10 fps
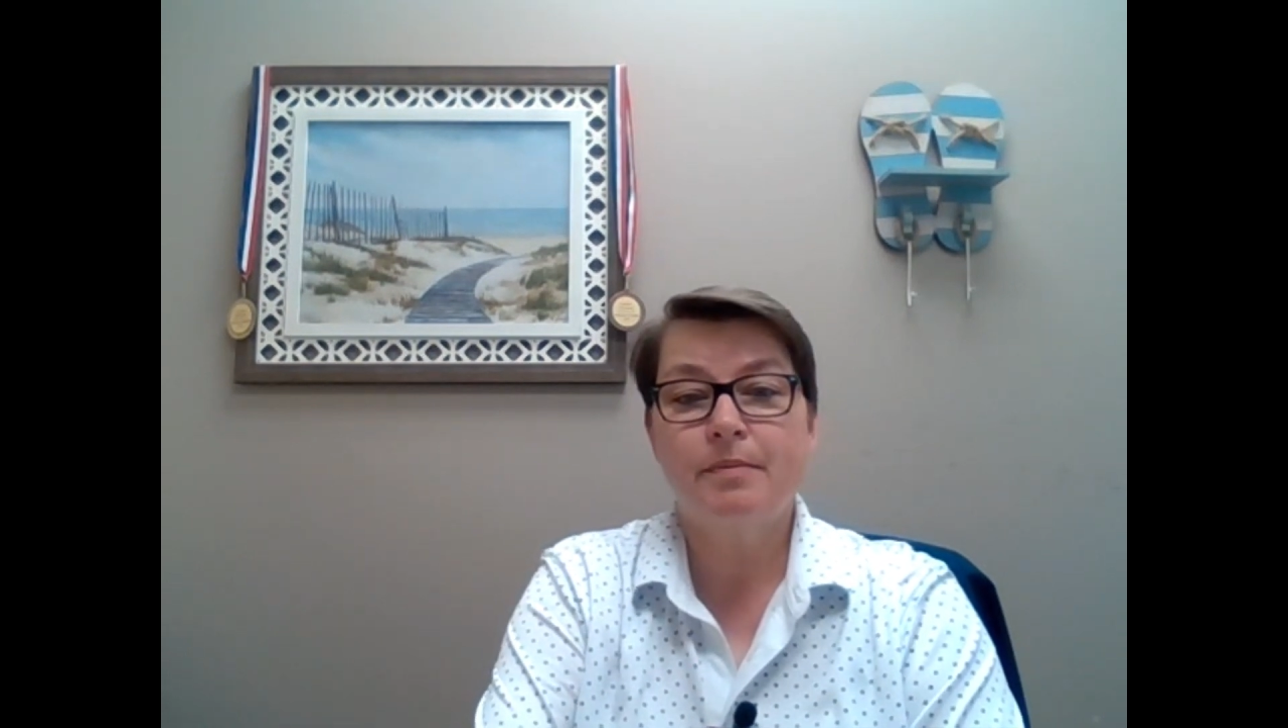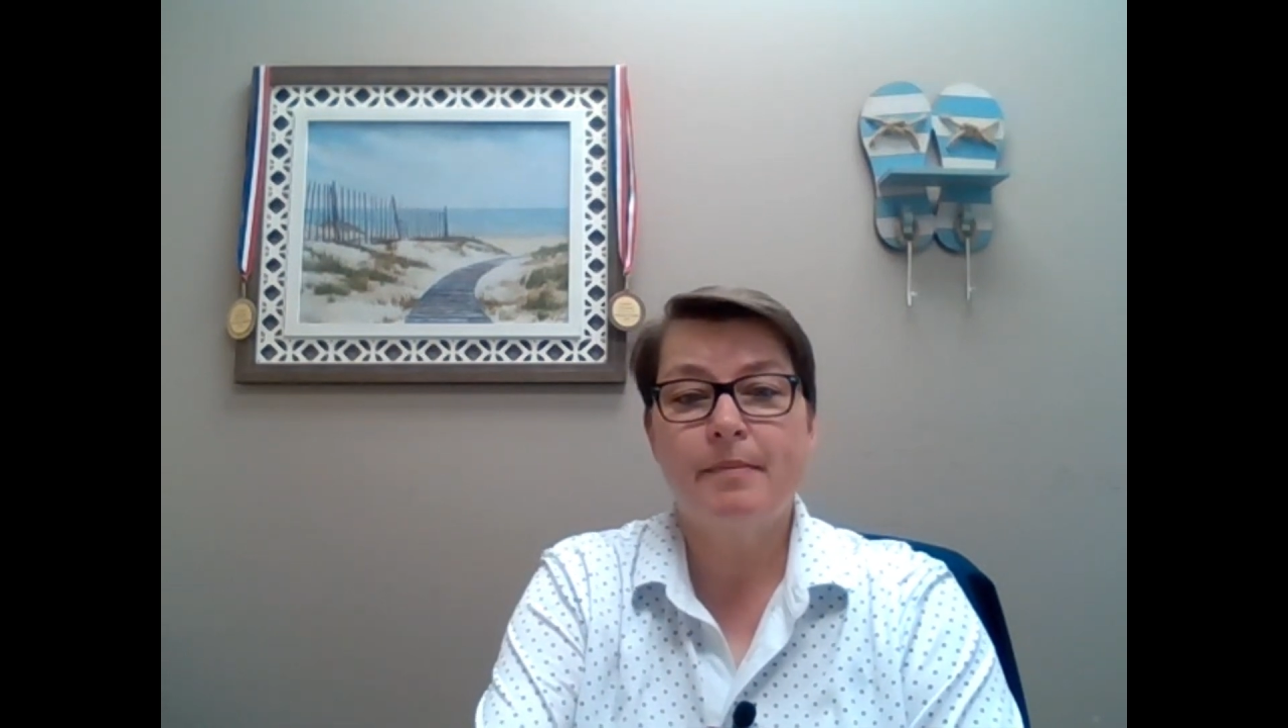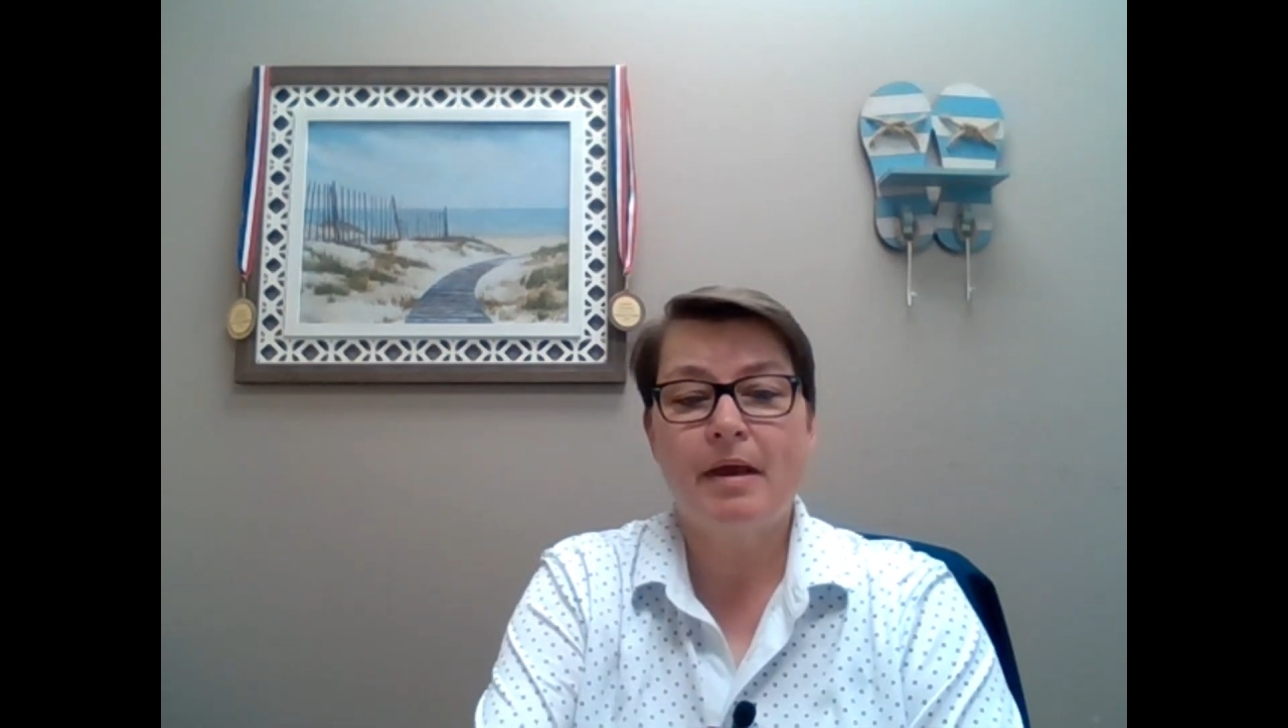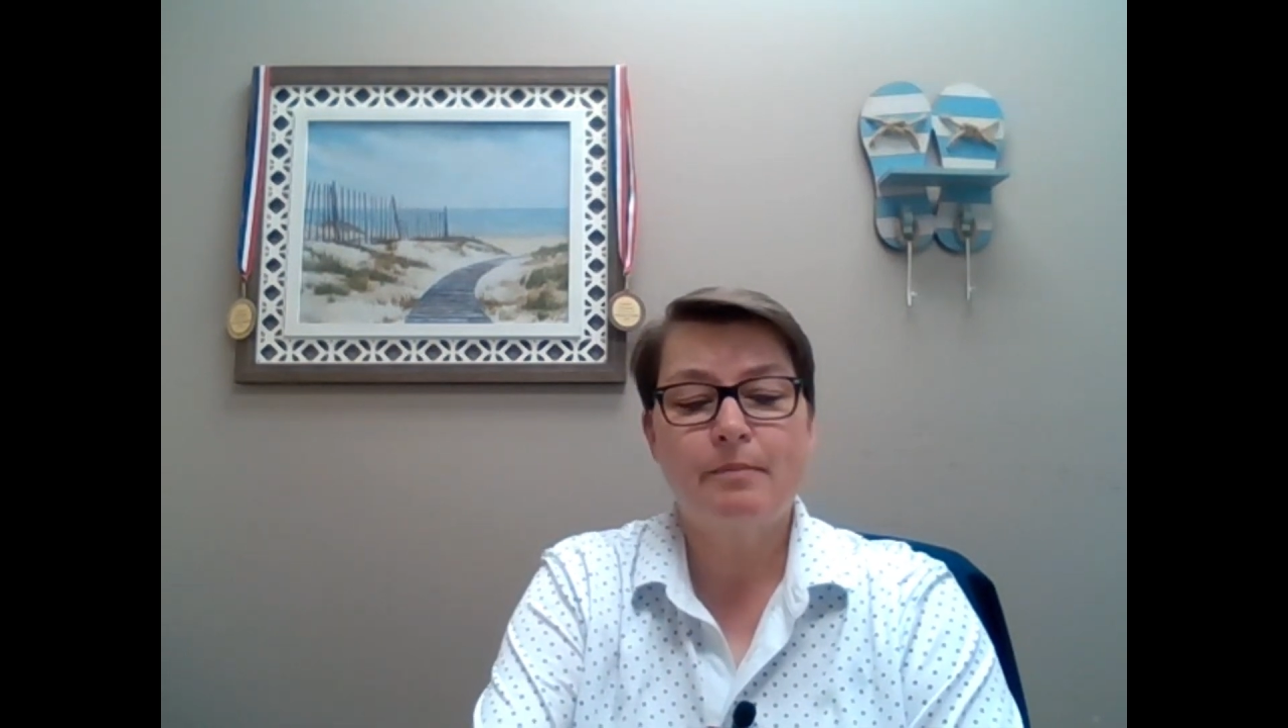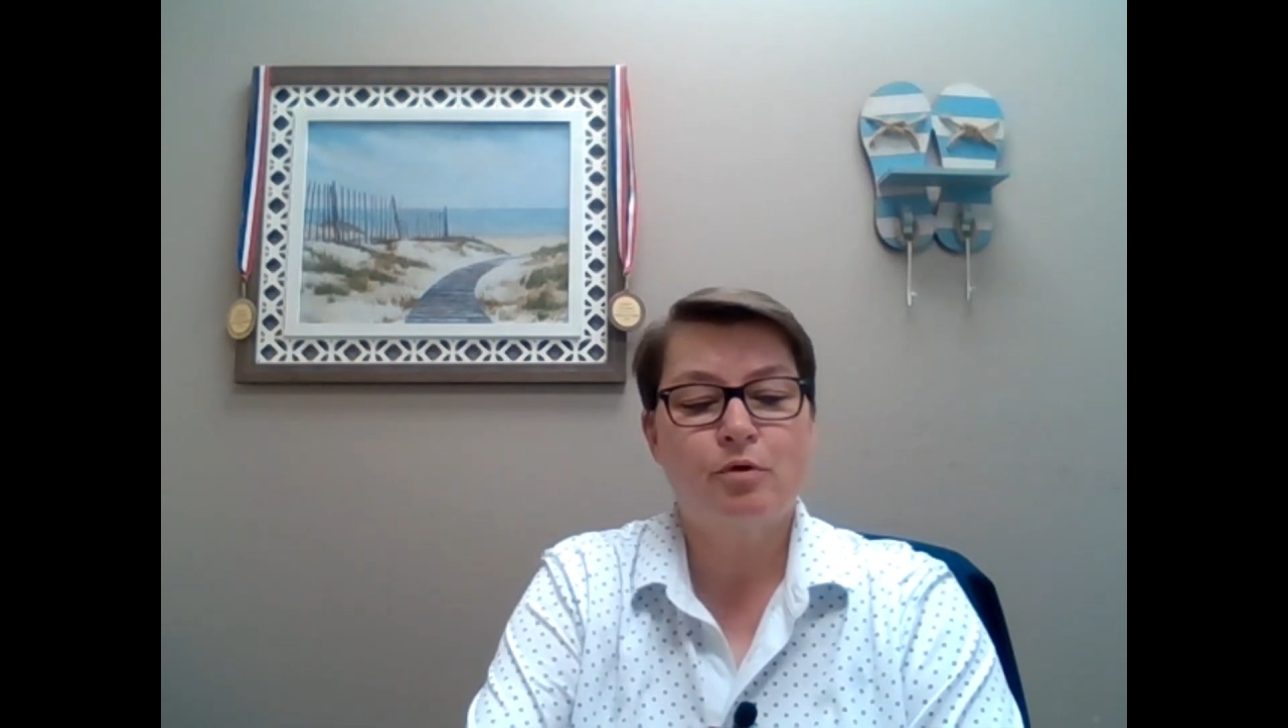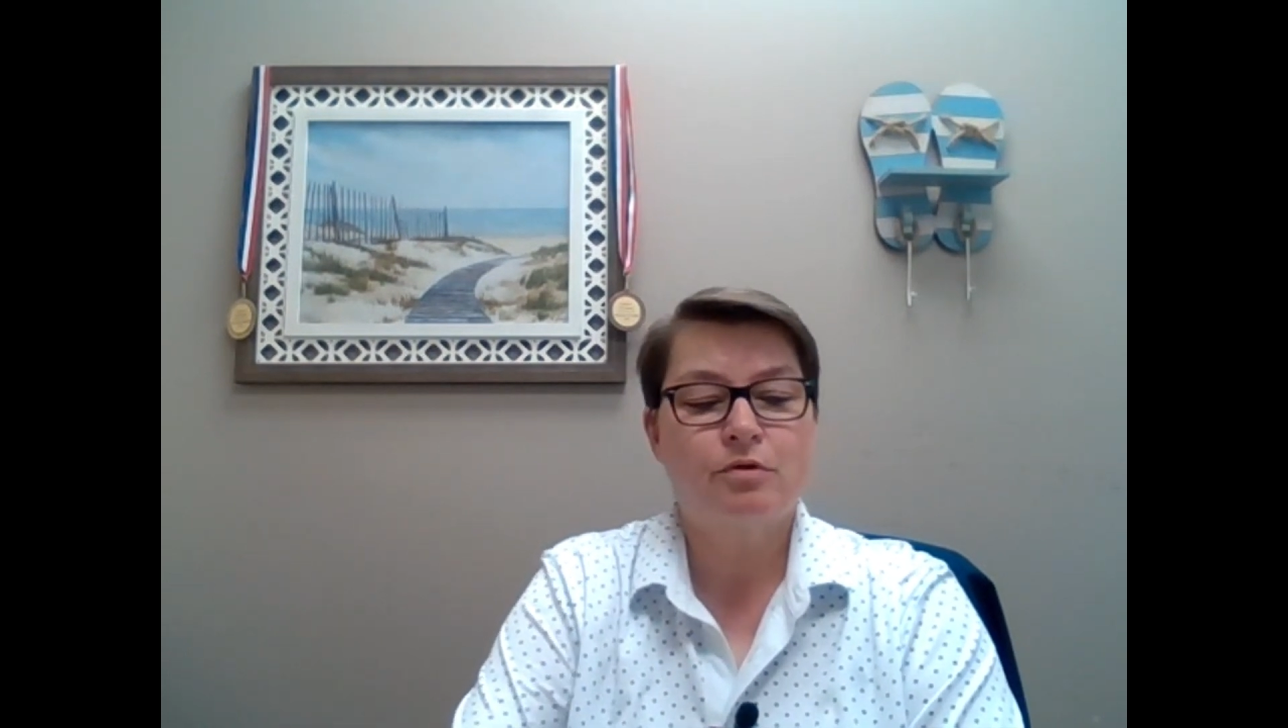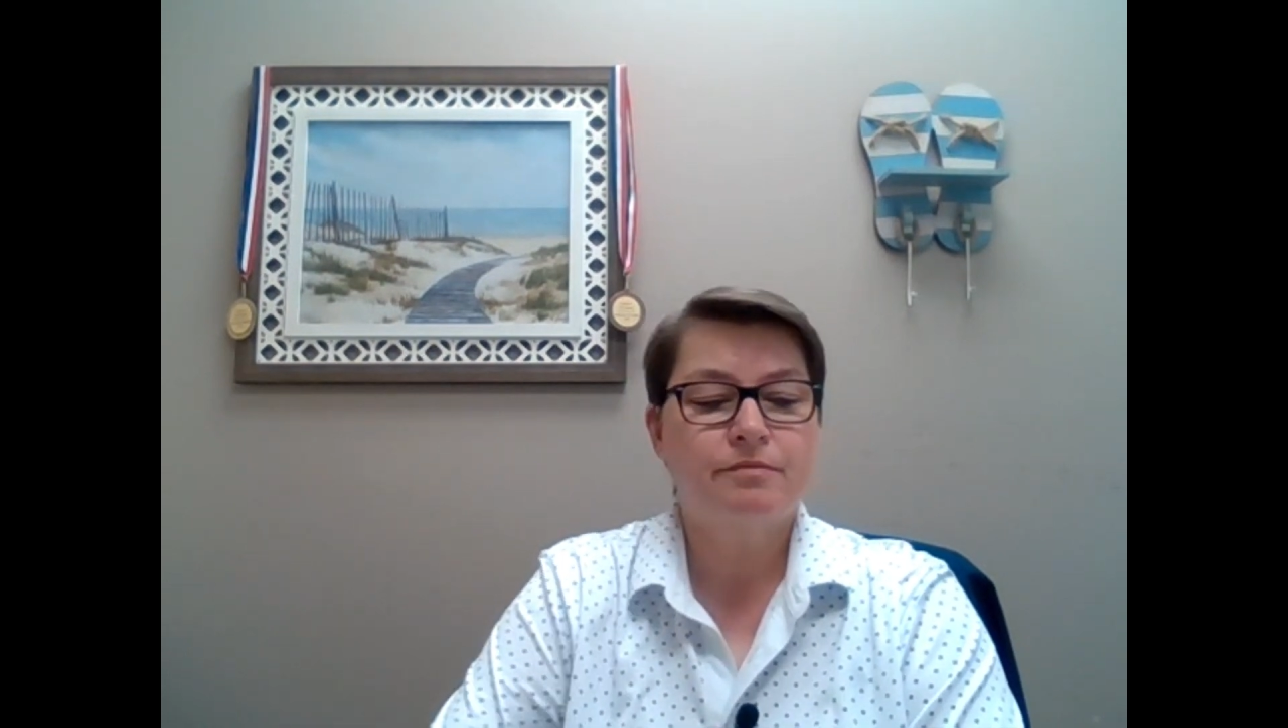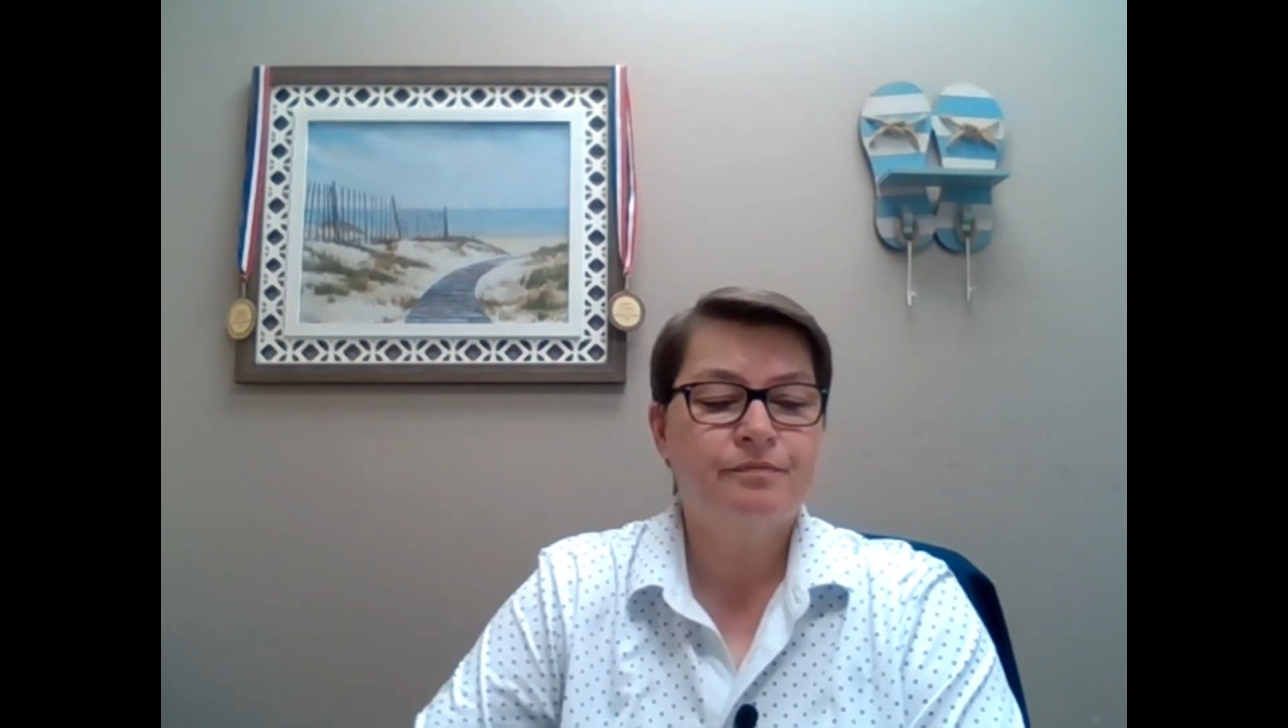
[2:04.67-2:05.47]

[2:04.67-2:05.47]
be pampered.